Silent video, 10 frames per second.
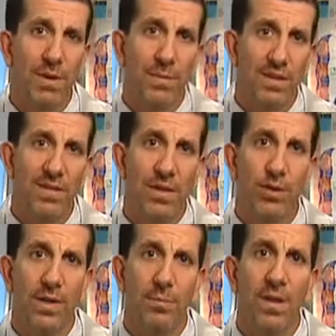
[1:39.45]
ointments that you
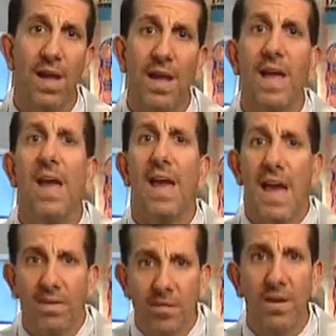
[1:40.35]
can apply
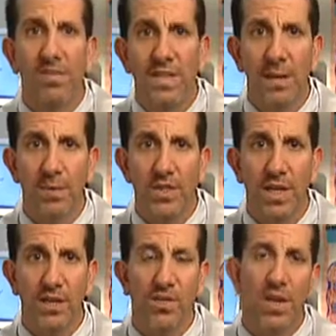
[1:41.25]
after every diaper
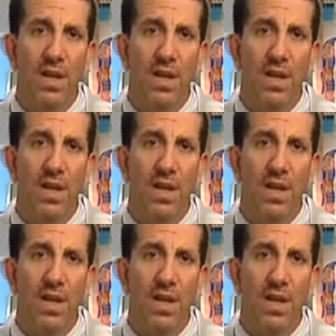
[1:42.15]
change,